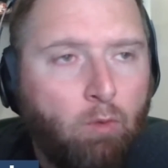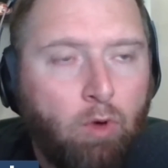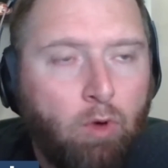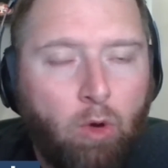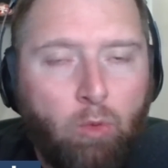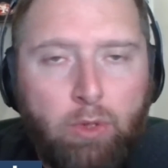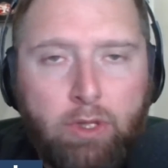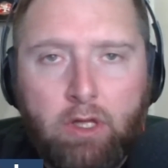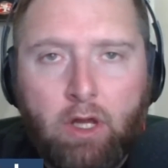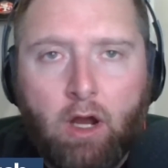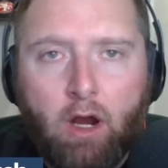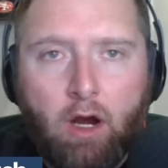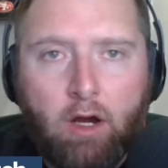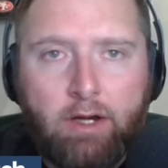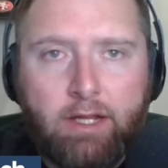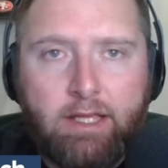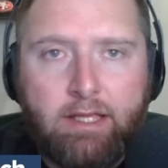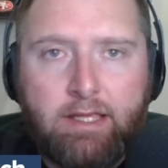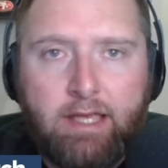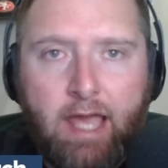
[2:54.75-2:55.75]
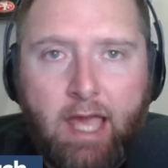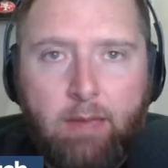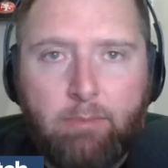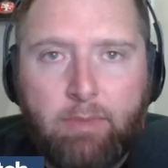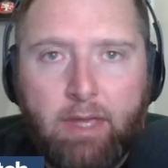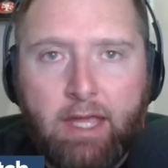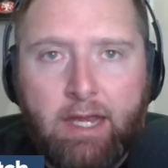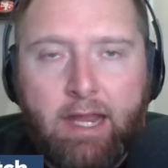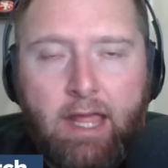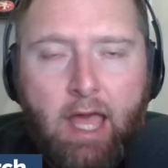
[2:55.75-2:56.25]
Well, Will Hardy
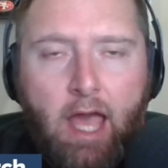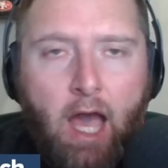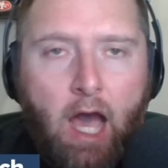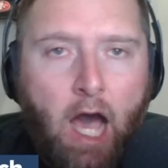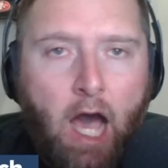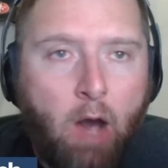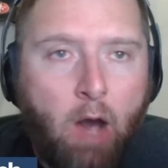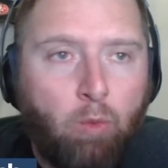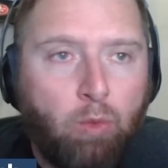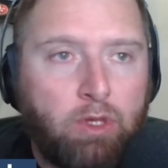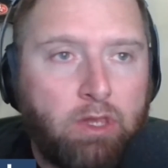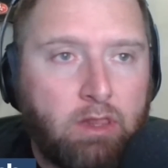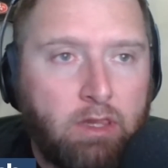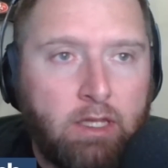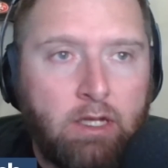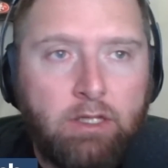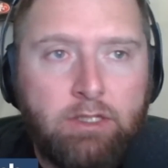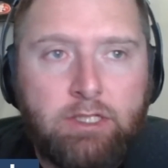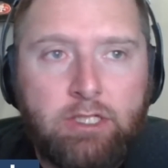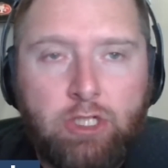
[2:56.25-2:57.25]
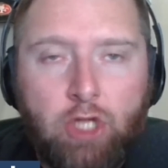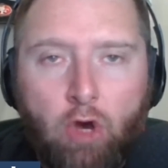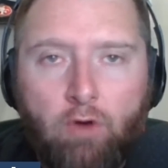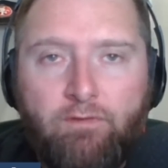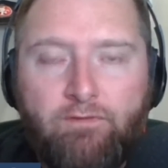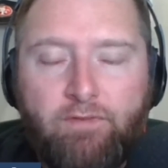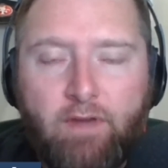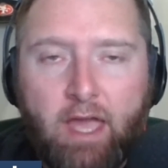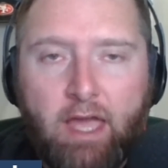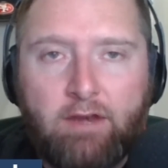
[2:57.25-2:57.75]
came in with little to
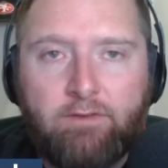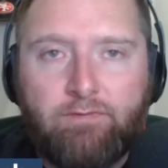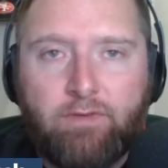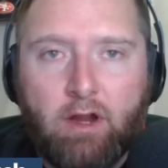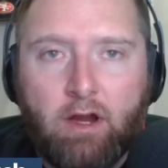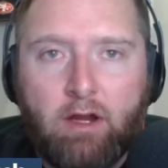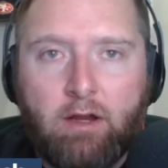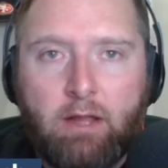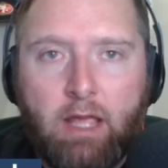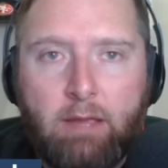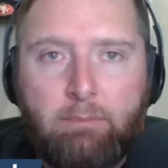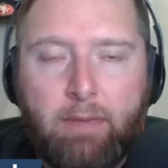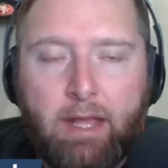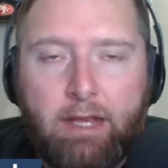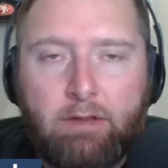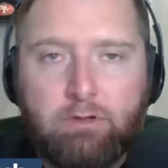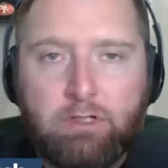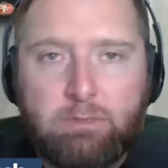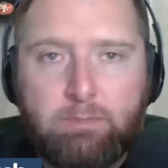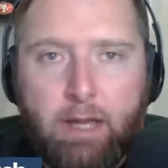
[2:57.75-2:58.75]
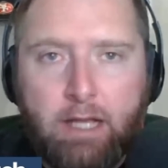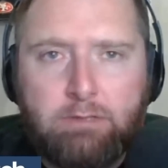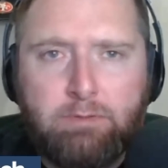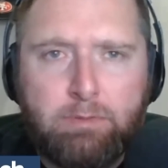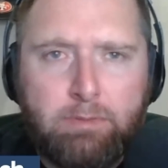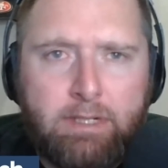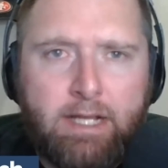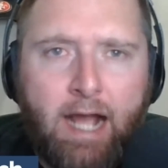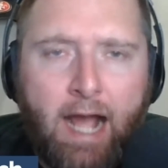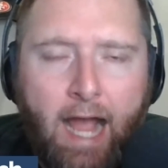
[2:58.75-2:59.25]
no fanfare in many
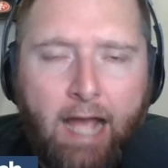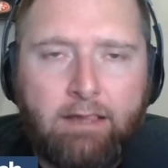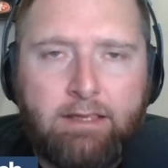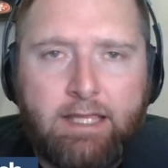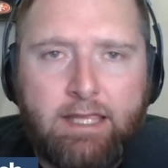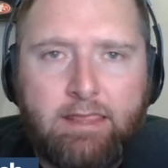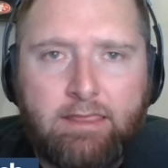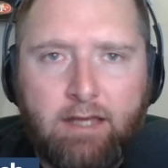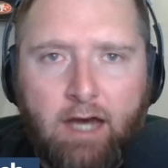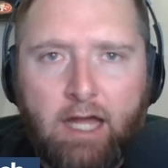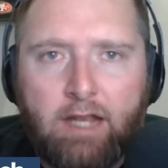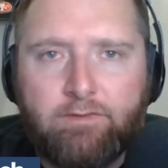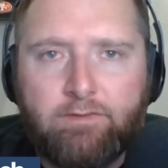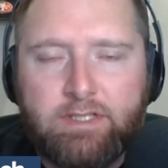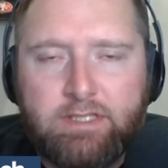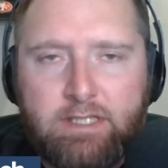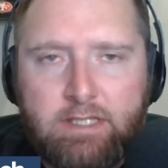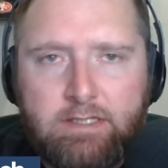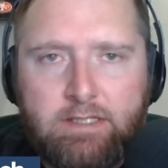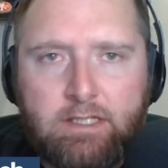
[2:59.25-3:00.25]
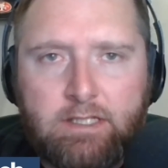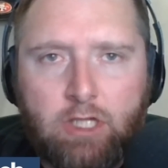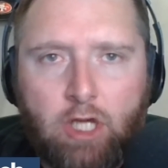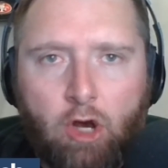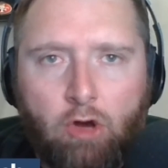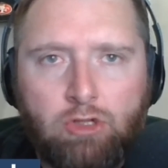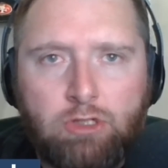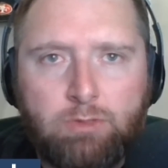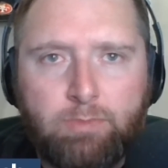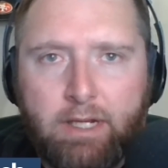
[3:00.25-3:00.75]
respects, pretty highly thought of assistant
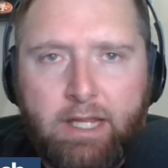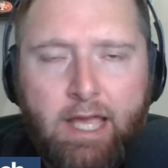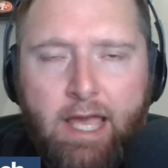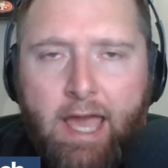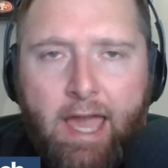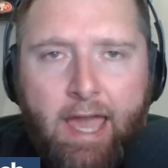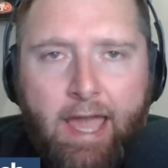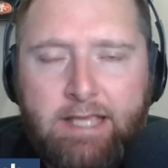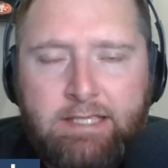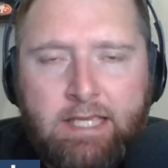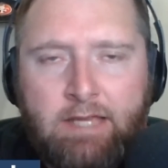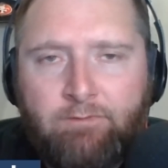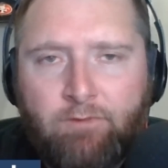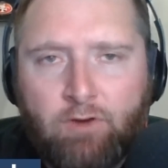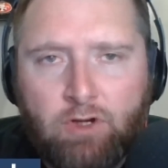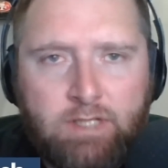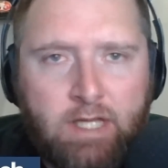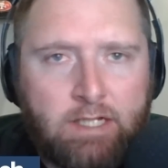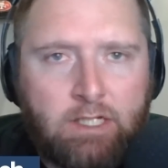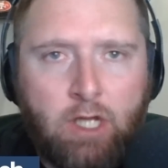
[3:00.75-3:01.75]
coach, but his first